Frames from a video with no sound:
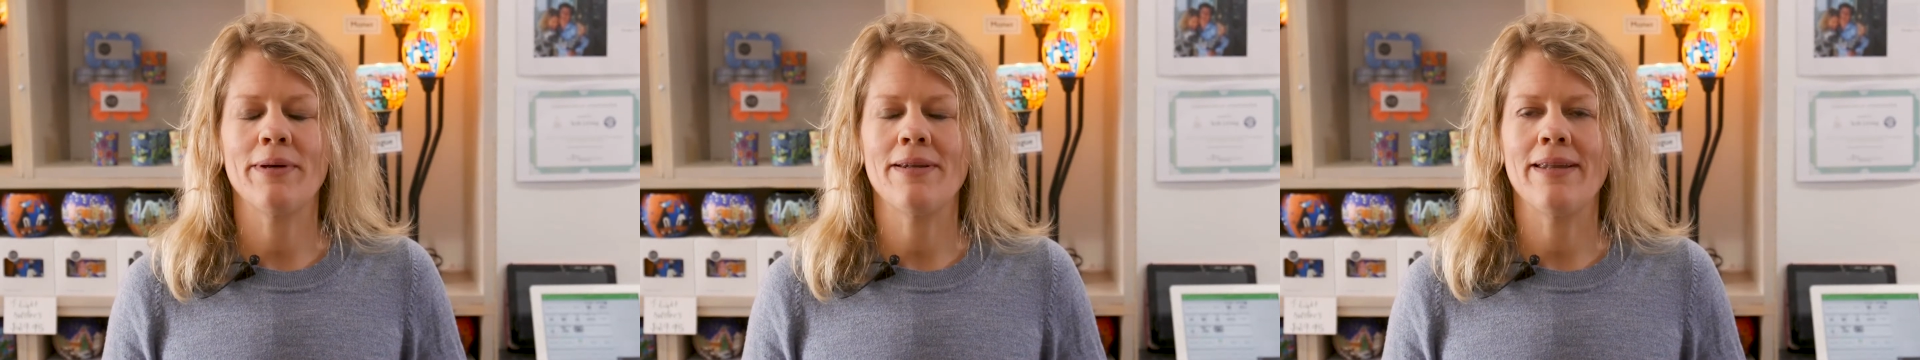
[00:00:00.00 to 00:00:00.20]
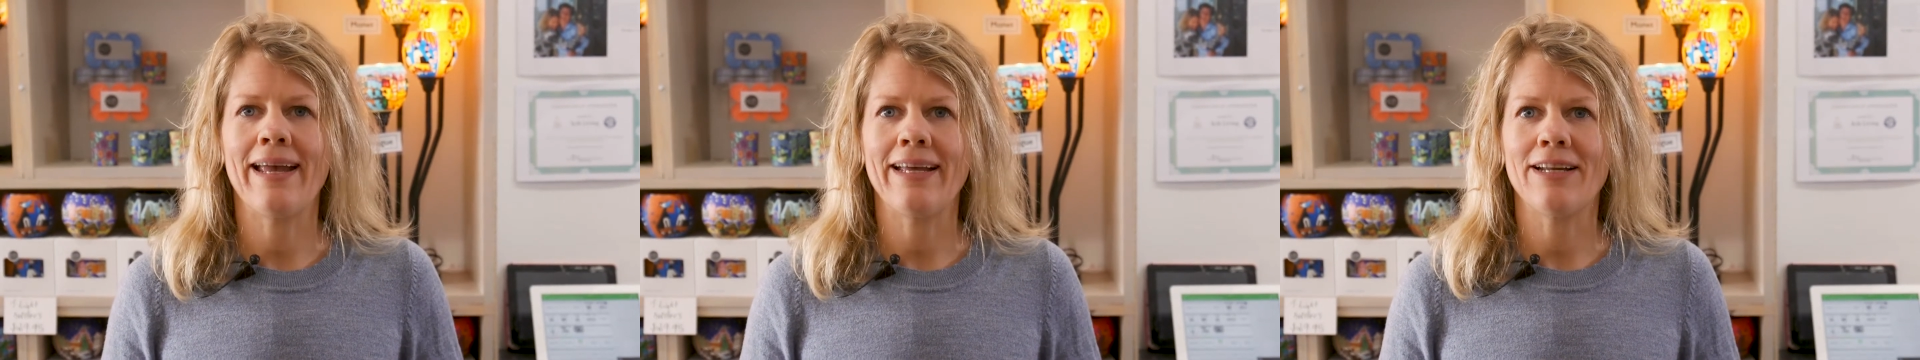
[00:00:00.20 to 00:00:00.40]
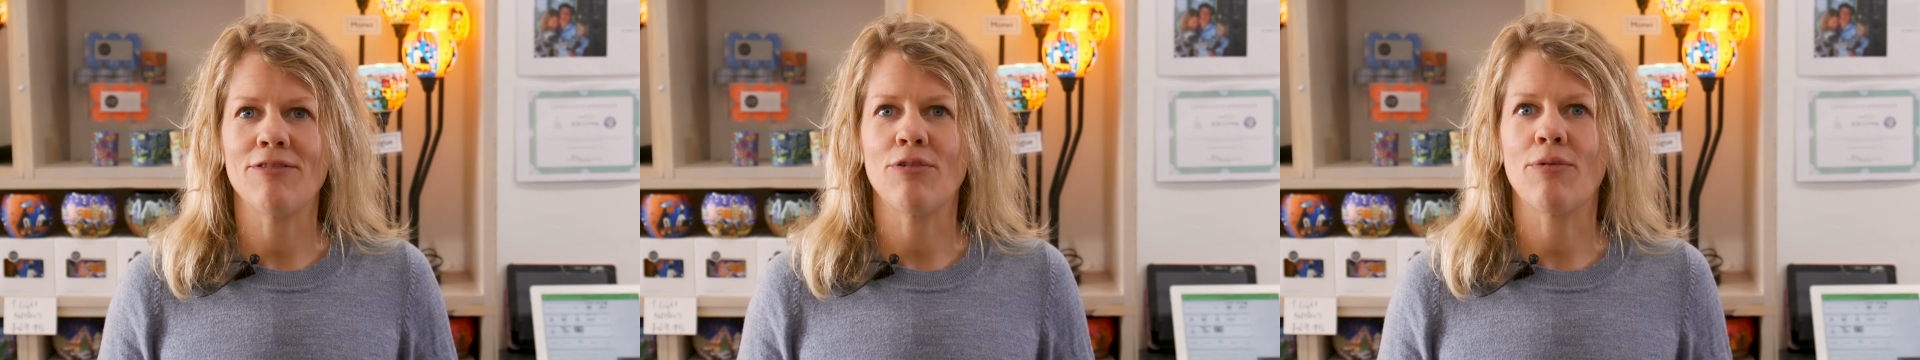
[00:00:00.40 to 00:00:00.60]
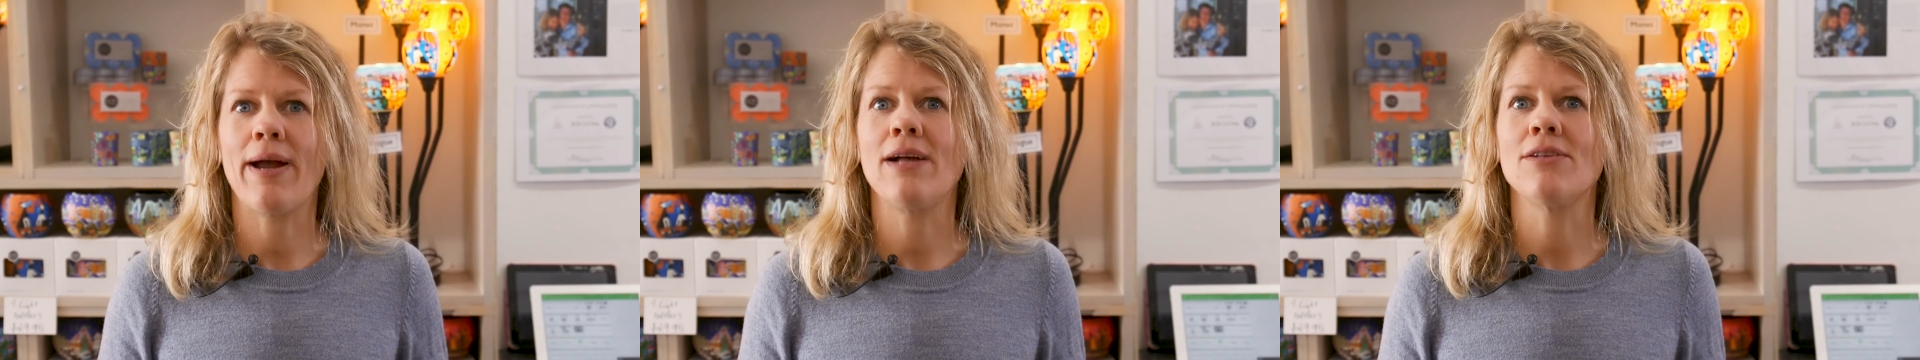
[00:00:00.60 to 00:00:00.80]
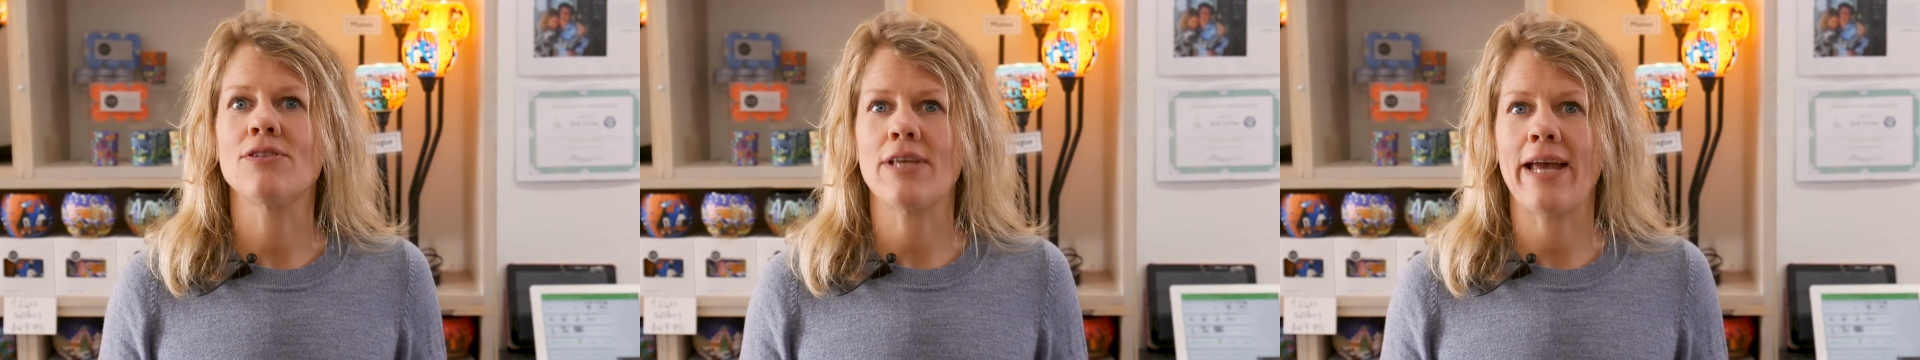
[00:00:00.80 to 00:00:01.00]
bit negative
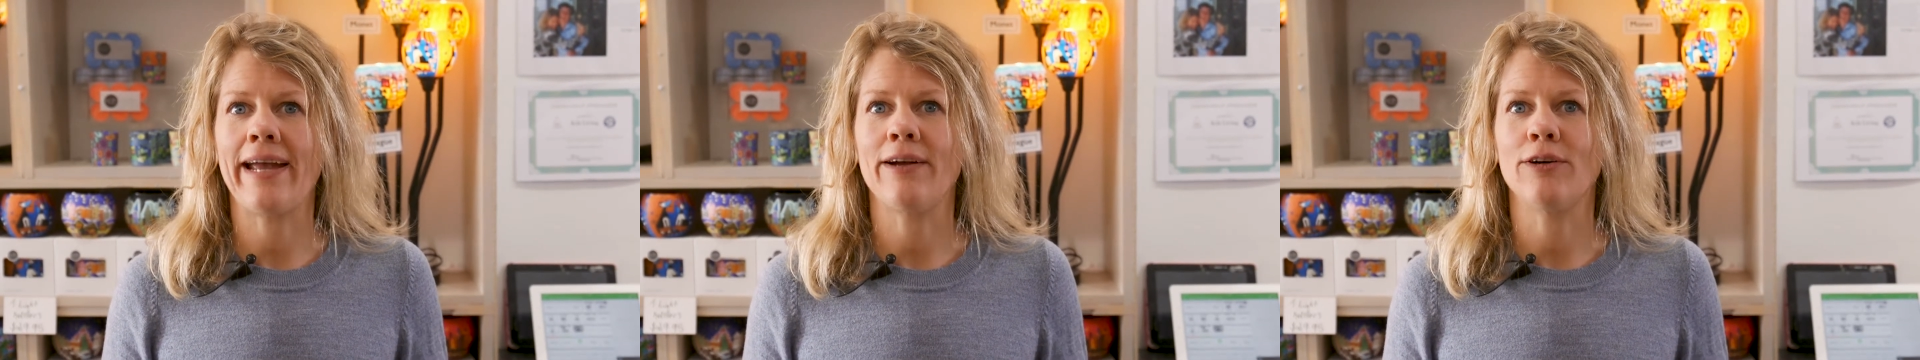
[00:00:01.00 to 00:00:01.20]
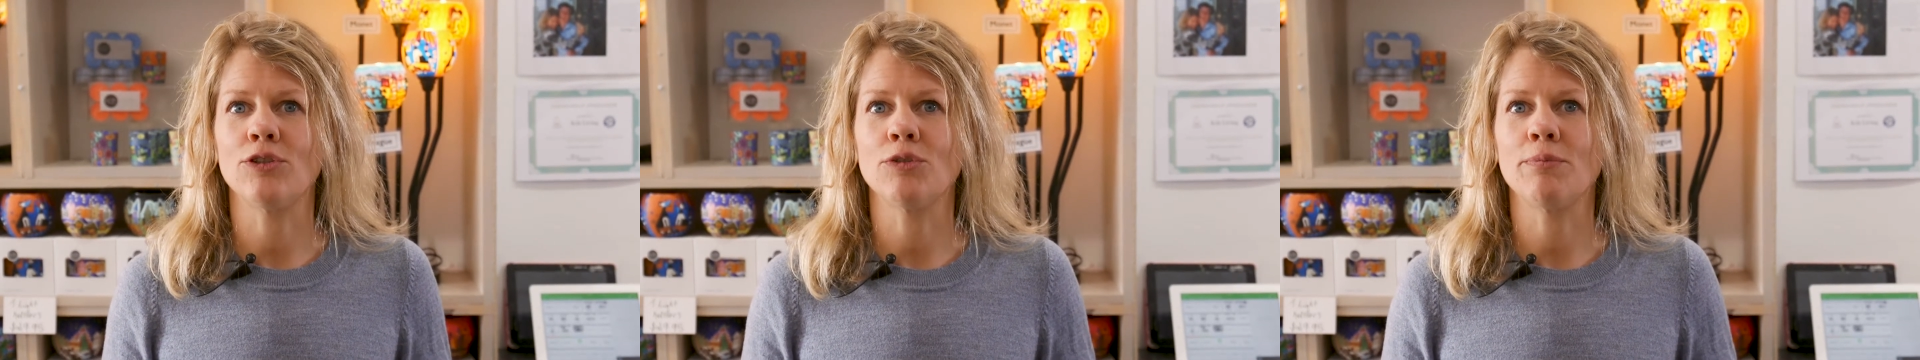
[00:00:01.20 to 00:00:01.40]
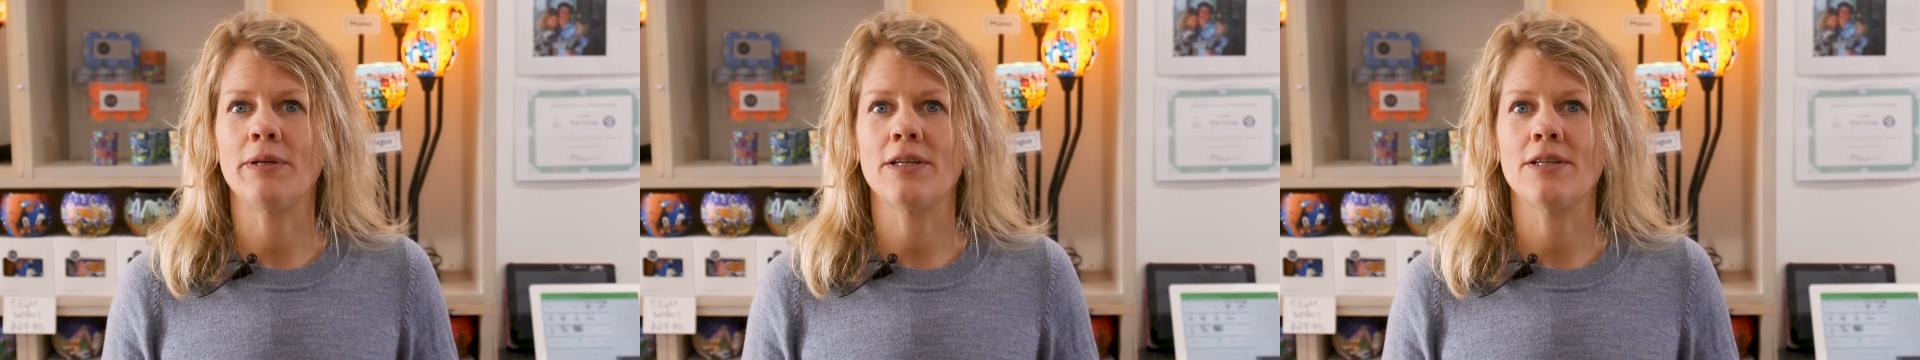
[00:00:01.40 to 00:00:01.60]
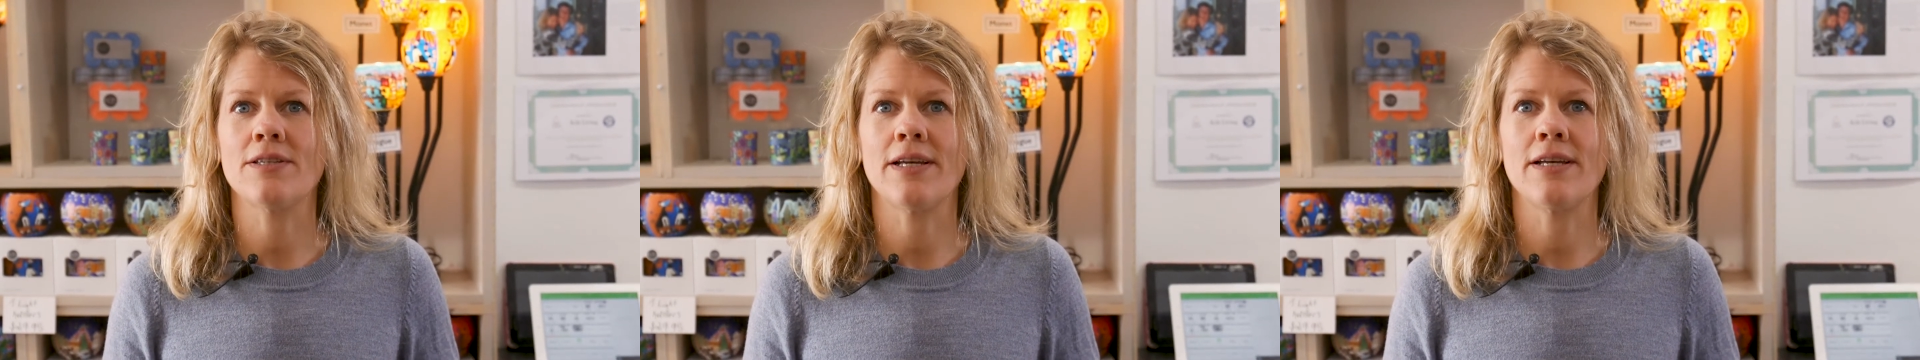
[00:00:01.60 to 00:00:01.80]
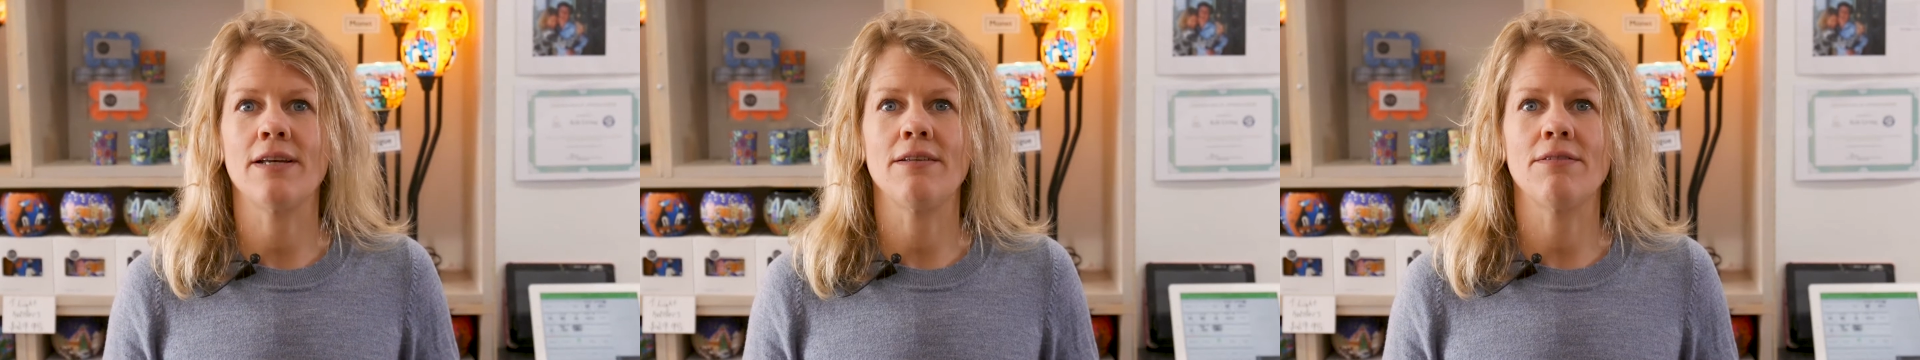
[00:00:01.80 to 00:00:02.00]
around sales because
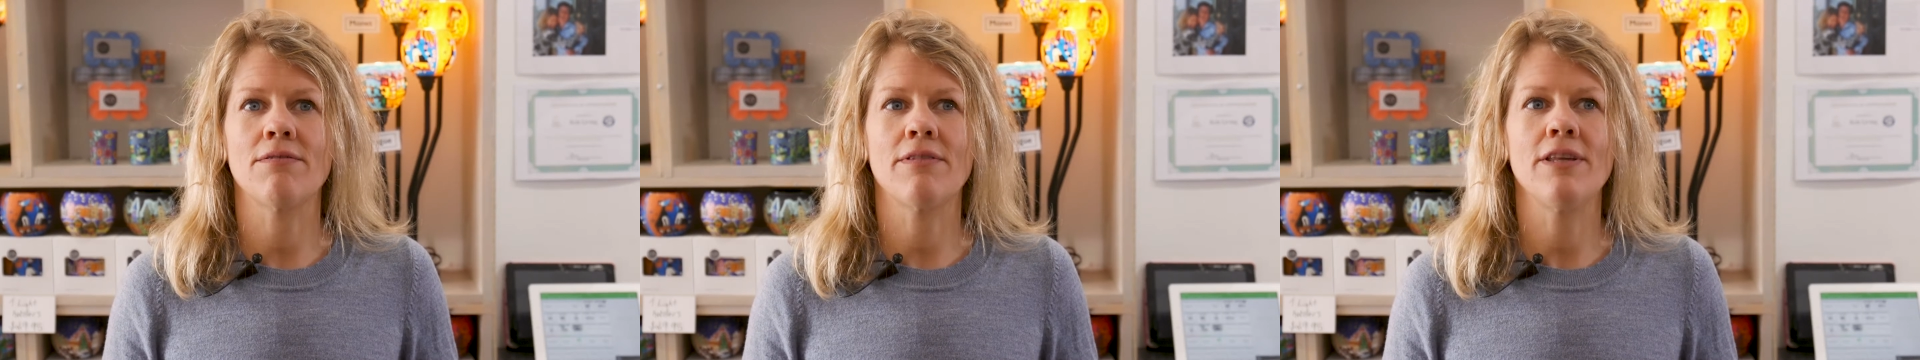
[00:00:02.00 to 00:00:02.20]
they